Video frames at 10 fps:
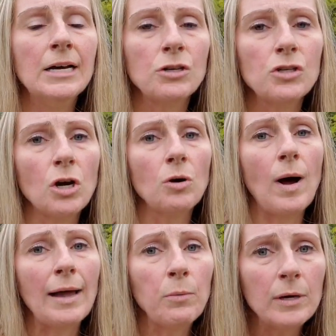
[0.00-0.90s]
So
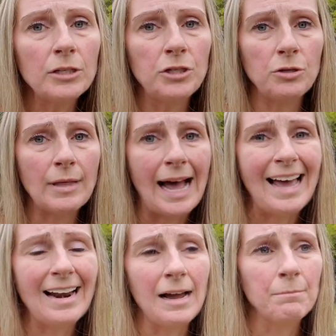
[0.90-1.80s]
I will do
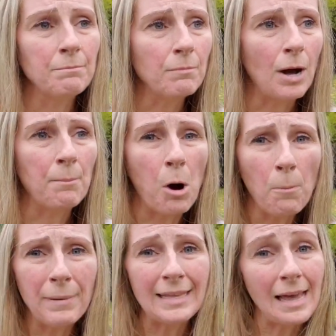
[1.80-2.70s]
that. I'm
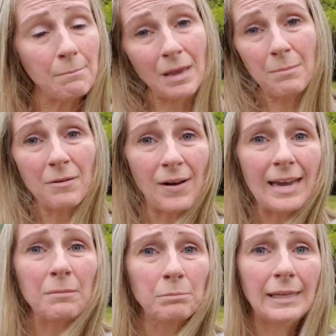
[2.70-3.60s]
hoping that maybe if I
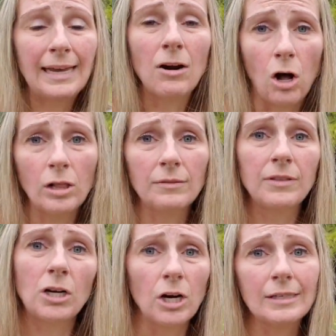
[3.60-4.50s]
can plant all of
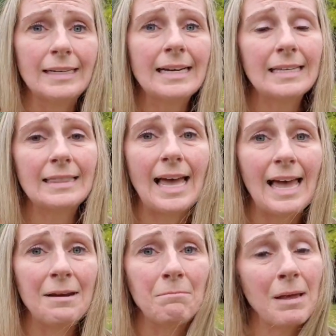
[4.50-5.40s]
the garlic,
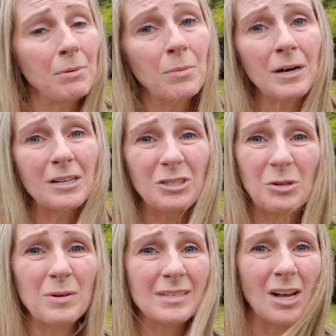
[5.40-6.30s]
then maybe what I'll
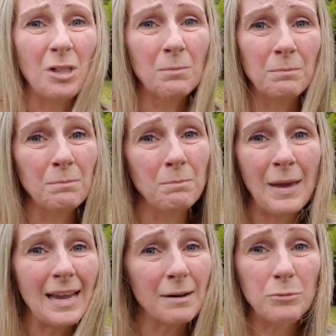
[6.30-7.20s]
do is I'll
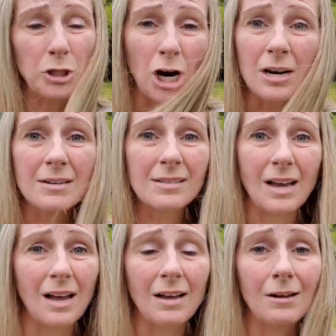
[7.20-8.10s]
make up jars
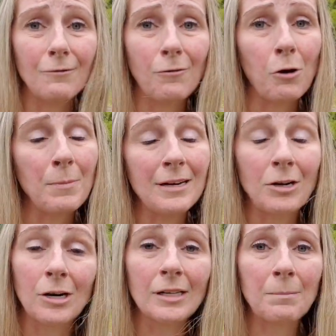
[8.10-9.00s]
of homemade
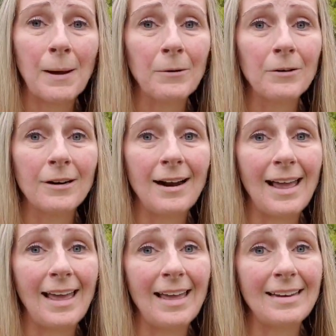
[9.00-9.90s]
garlic powder
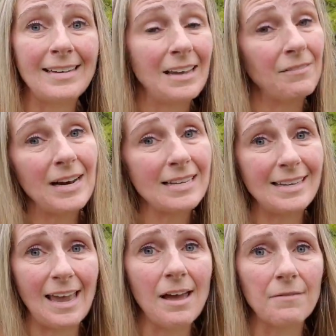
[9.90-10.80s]
and give it as
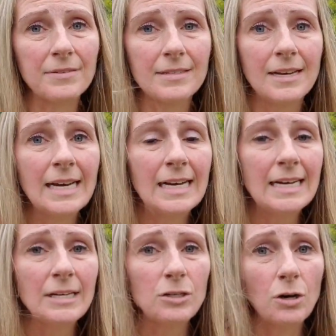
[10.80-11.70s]
gifts.
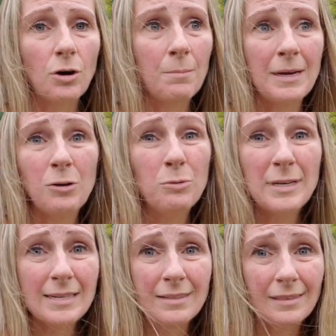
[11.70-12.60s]
So, I mean, who
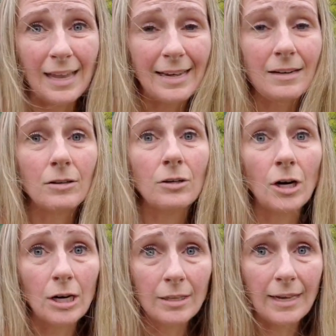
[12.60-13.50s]
doesn't like
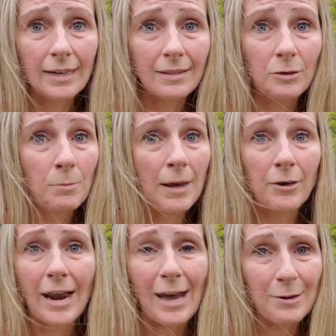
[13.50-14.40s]
garlic, no matter
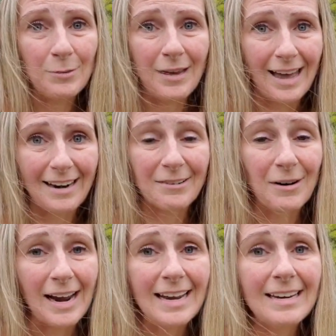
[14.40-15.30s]
how you get it,
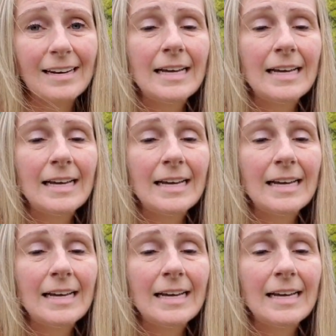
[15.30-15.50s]
right?